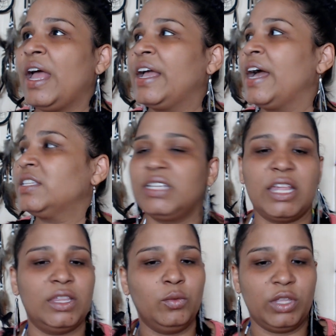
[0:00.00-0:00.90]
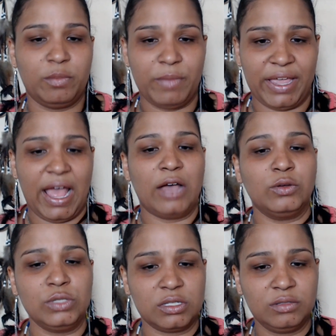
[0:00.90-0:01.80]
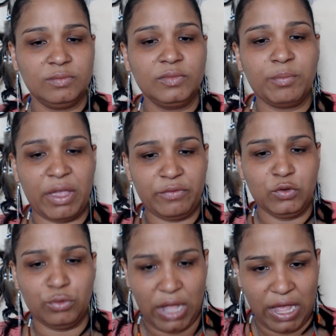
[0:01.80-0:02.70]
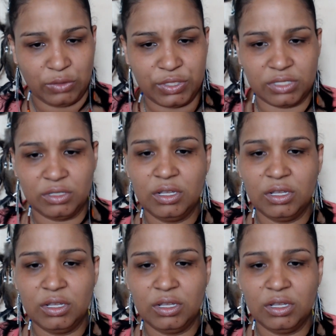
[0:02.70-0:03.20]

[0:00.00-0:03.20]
I got together with my house, my voodoo house,